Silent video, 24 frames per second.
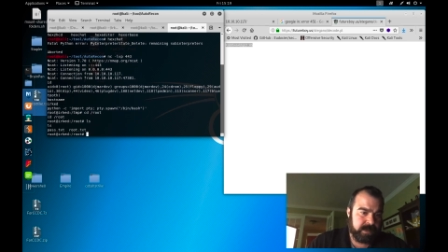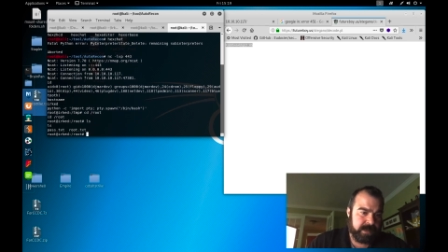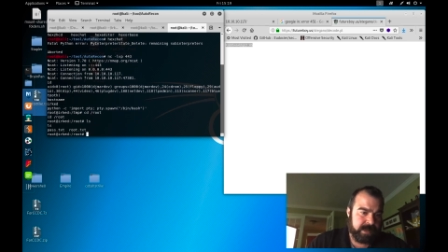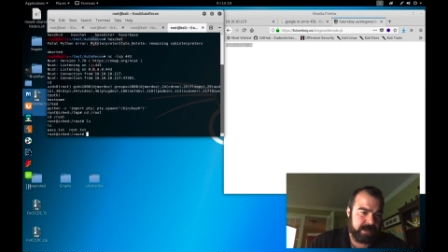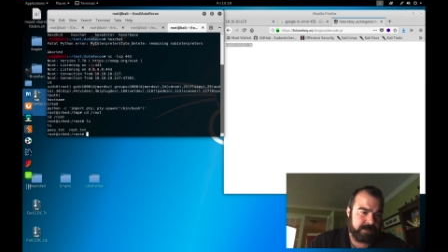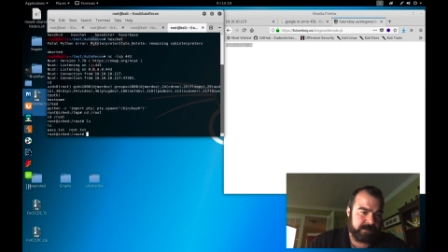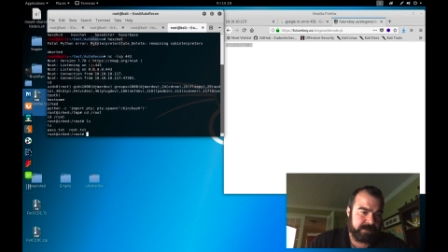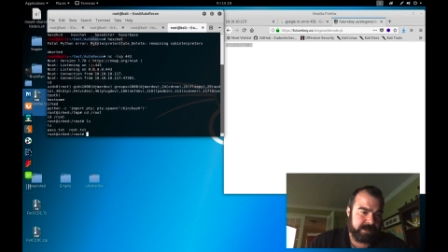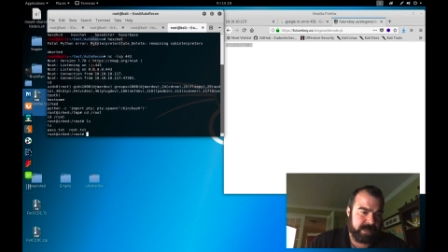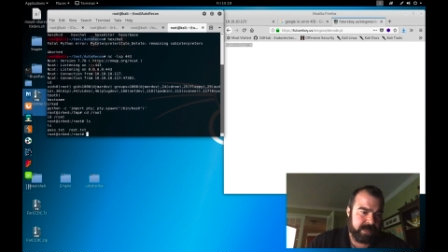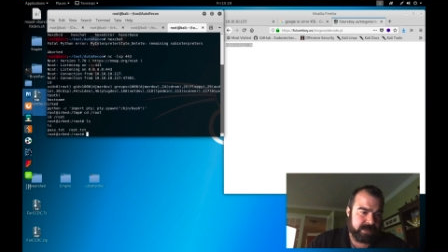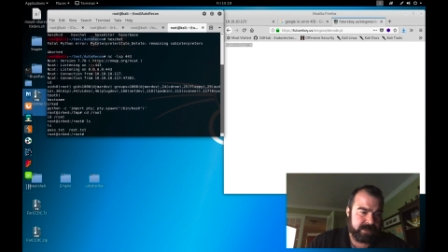
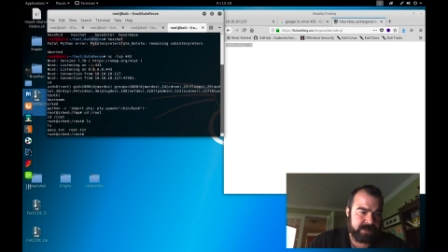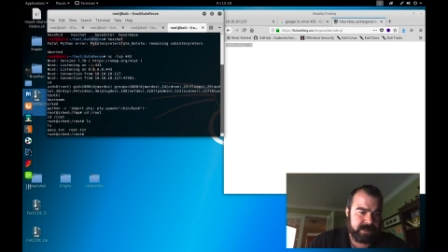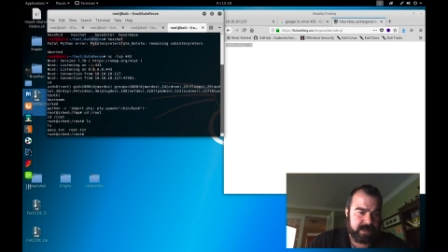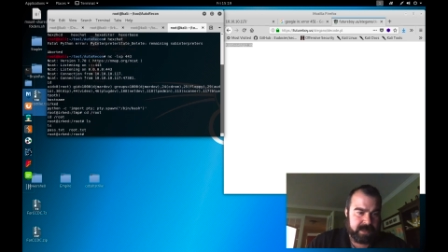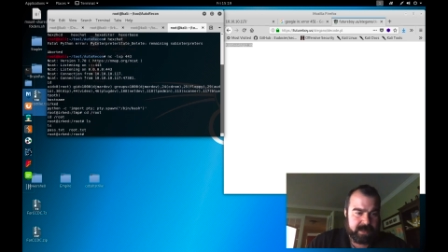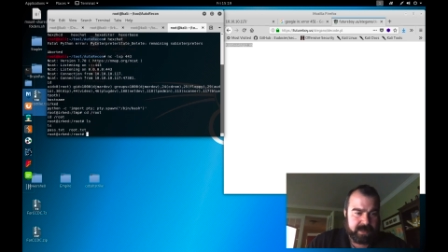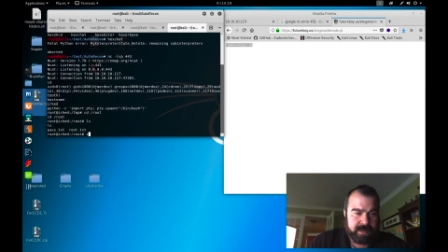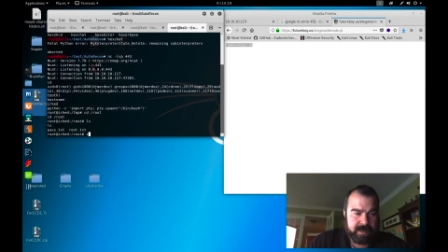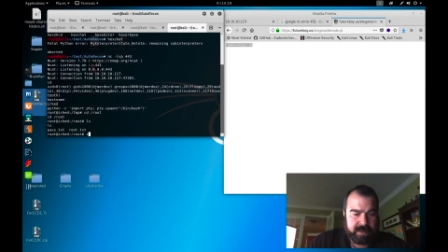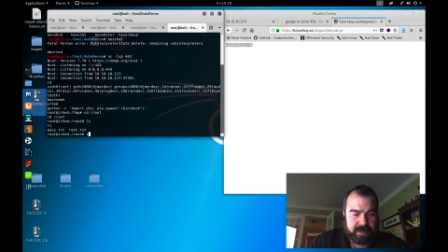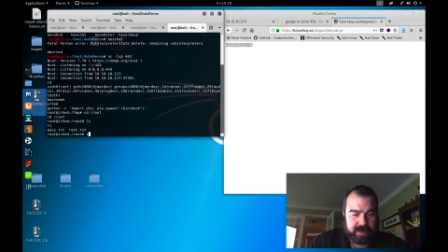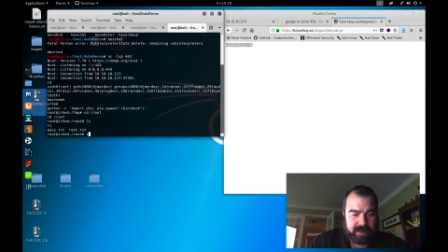ls,
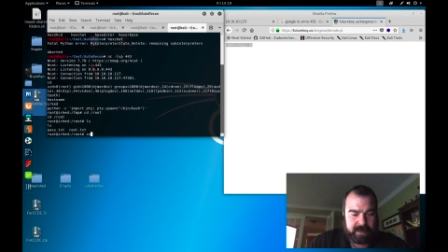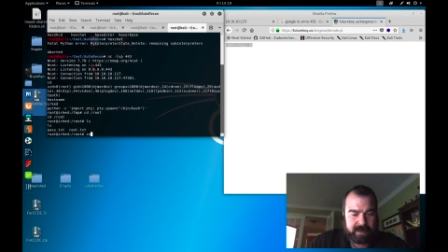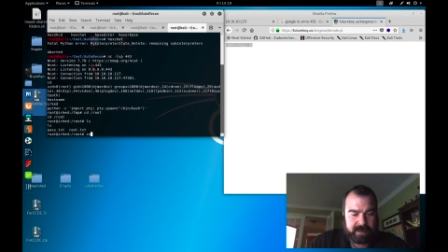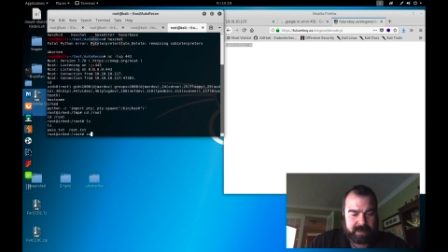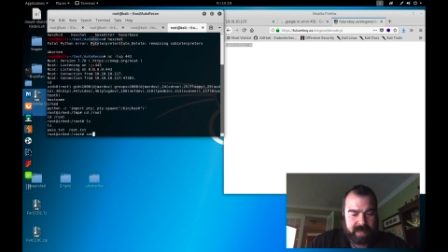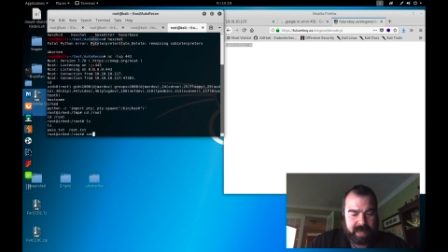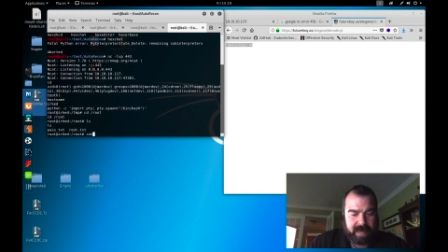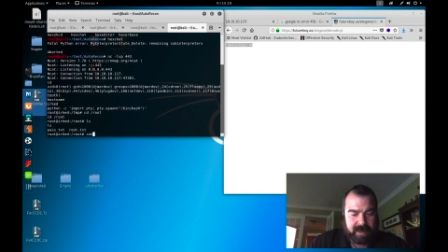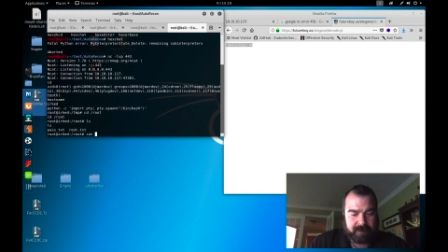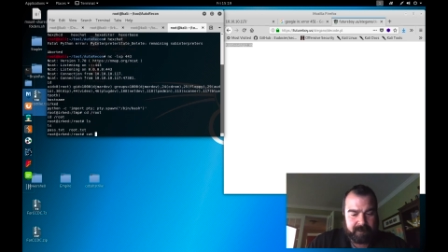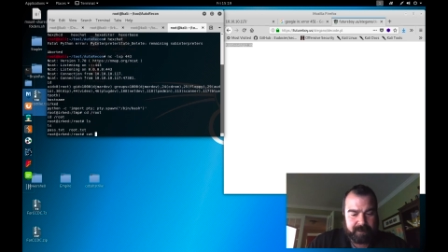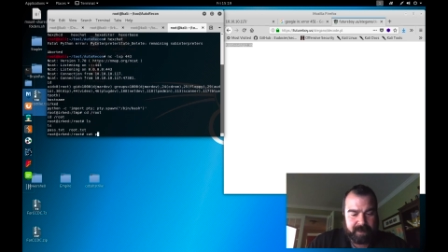
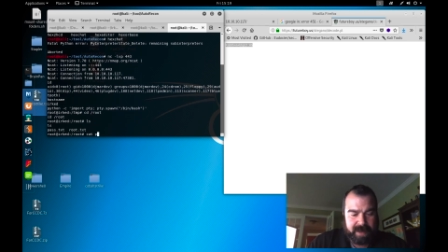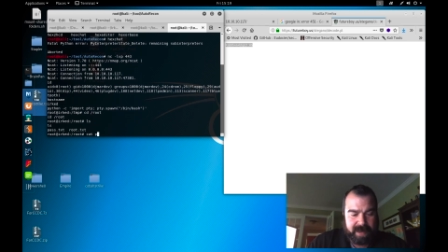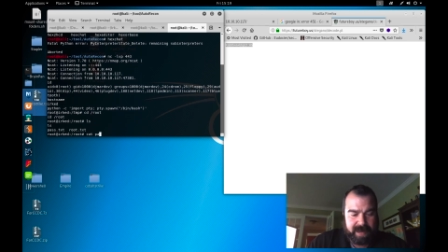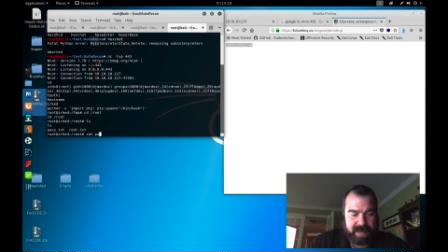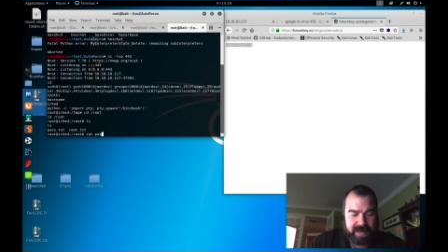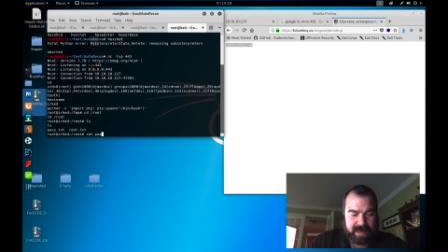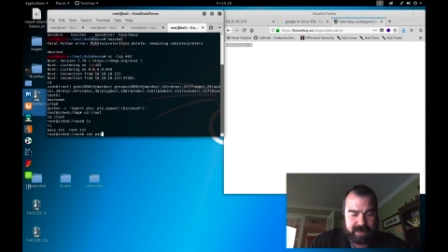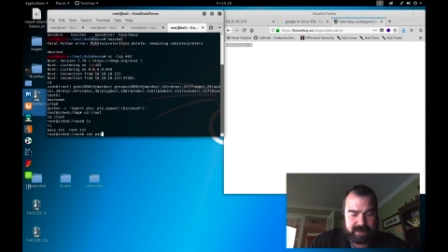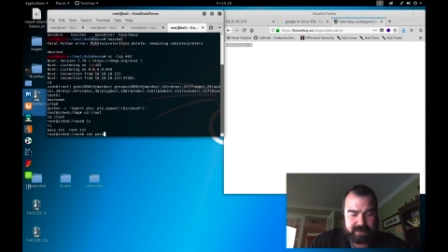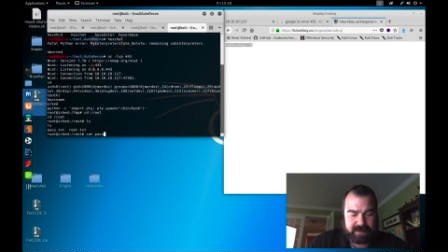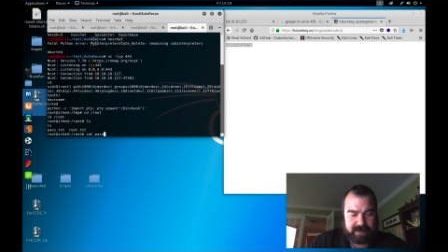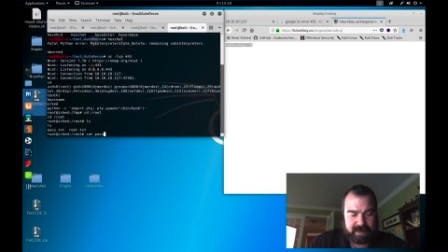cat
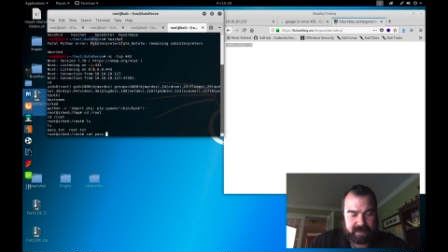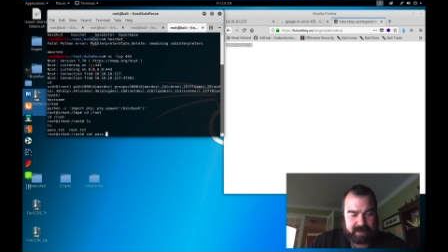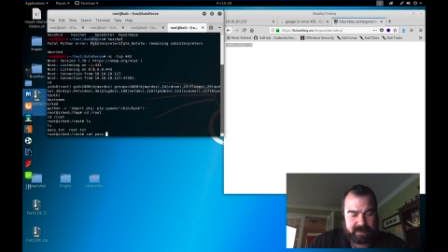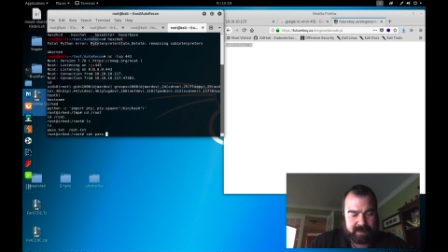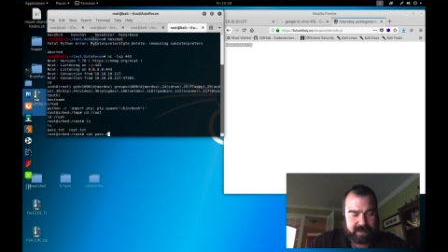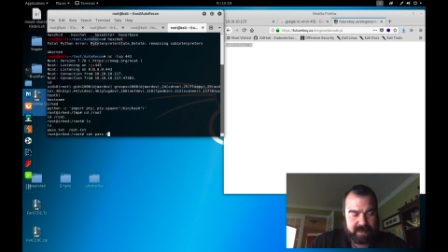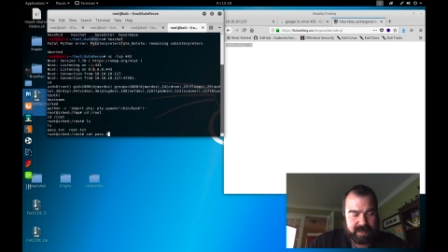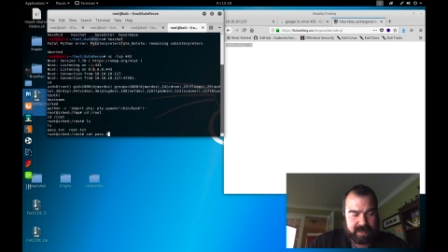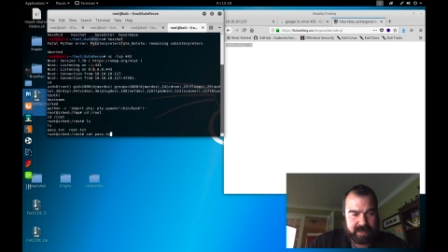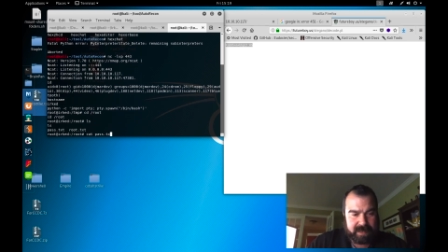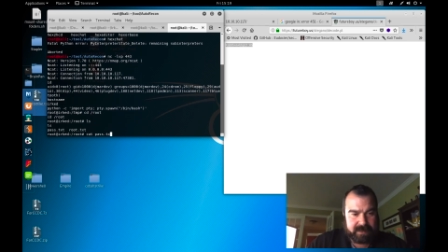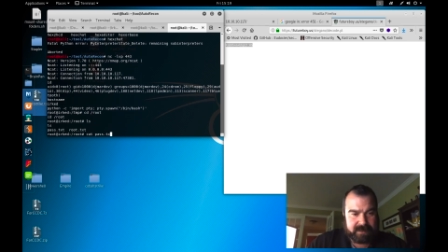
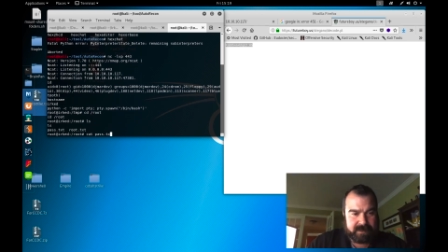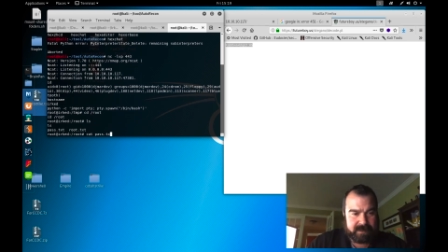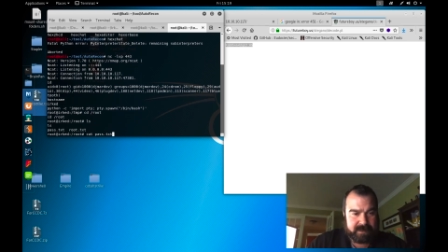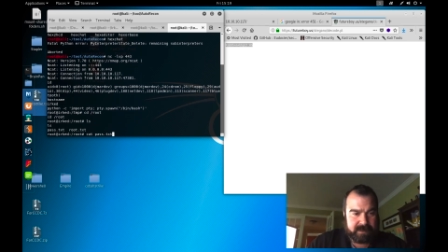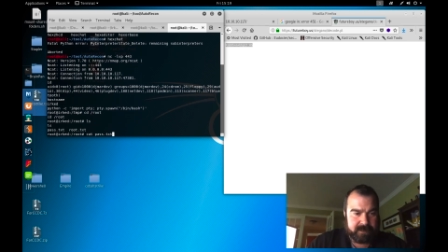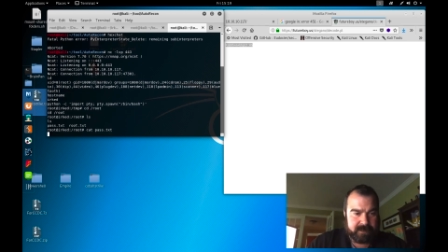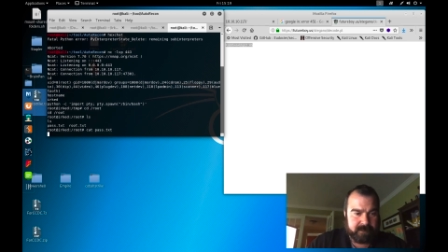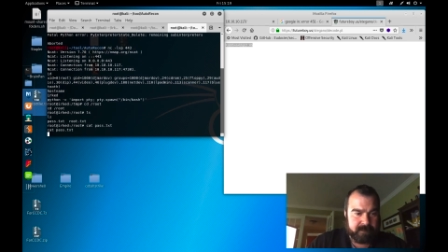pass.txt.